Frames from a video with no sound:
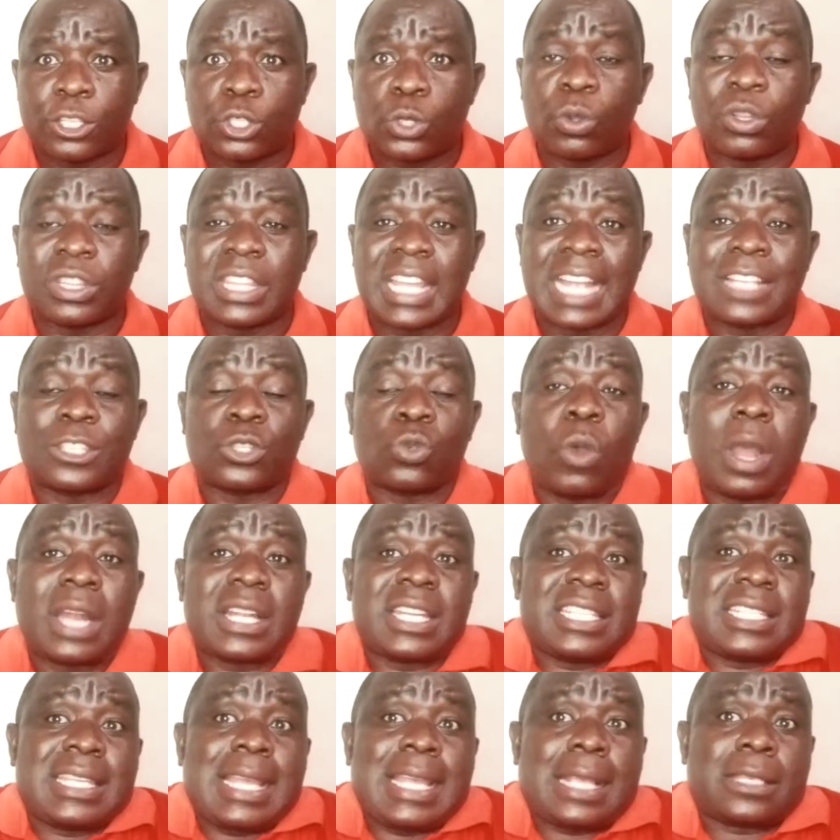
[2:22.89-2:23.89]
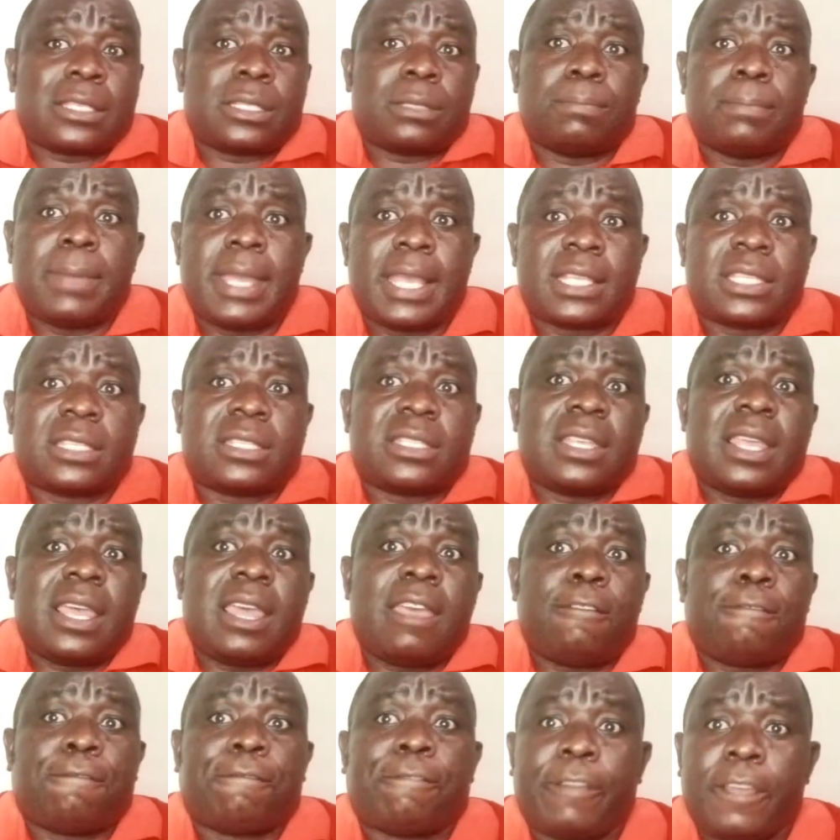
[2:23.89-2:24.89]
So that's what just makes
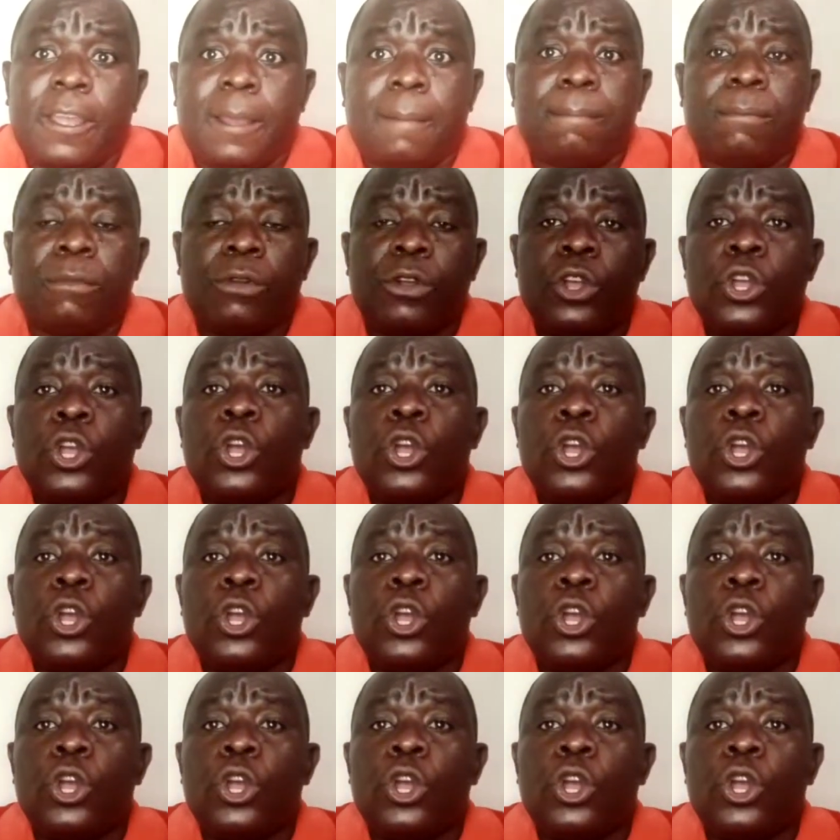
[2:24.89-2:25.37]
FM